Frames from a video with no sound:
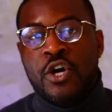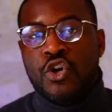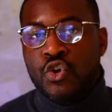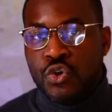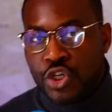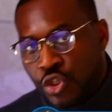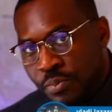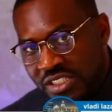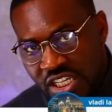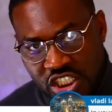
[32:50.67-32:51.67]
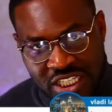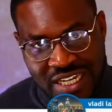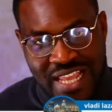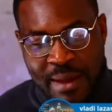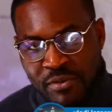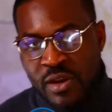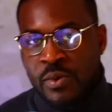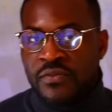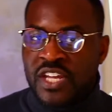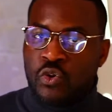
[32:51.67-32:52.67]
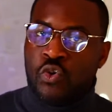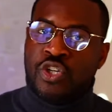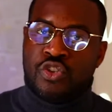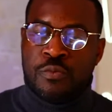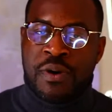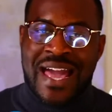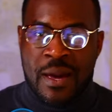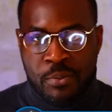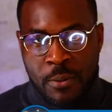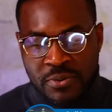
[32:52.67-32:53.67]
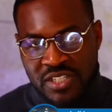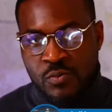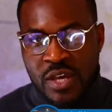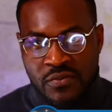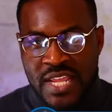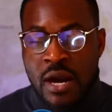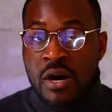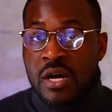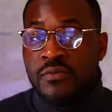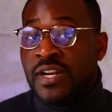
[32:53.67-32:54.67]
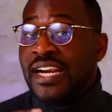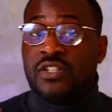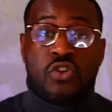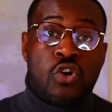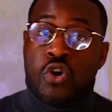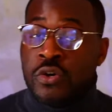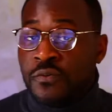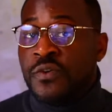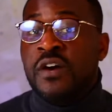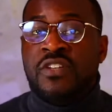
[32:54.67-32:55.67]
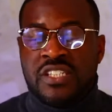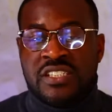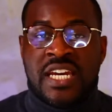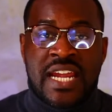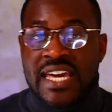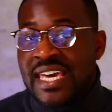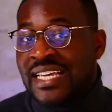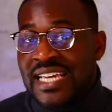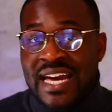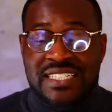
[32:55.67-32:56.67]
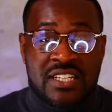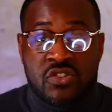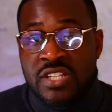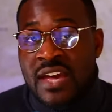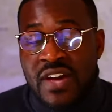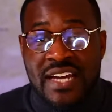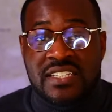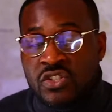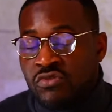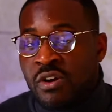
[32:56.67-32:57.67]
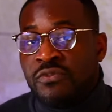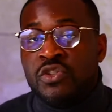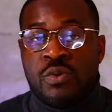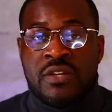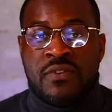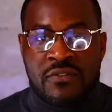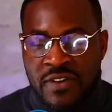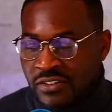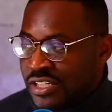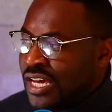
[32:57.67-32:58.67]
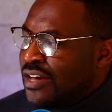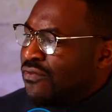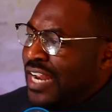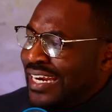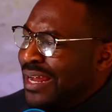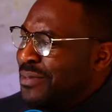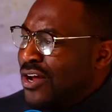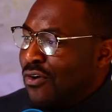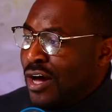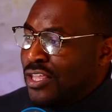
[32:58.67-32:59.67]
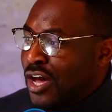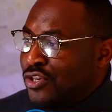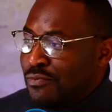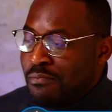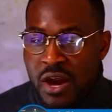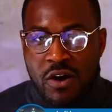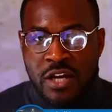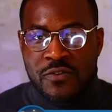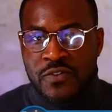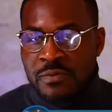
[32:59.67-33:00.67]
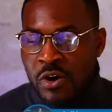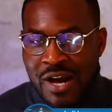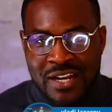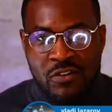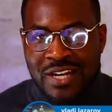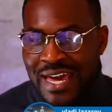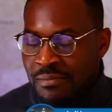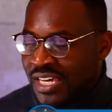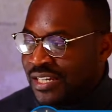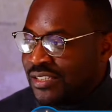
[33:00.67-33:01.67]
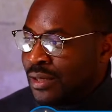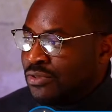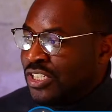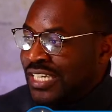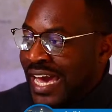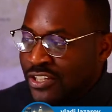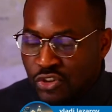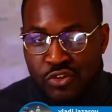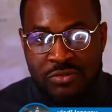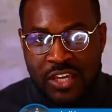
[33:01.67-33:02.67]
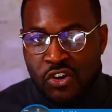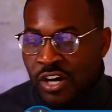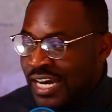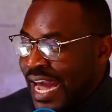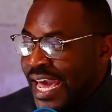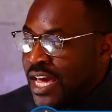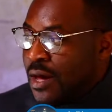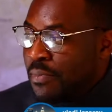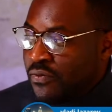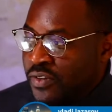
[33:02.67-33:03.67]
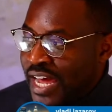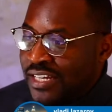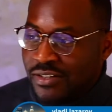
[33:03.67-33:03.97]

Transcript: who can you potentially collaborate with in order to buy a property with. Now, Vlad has gone on further to say that he has access, or they have access, to roughly 25,000. Vlad, let me know, are you male? Are you female? I don't like making assumptions. I assume that you're a guy, but Vlad,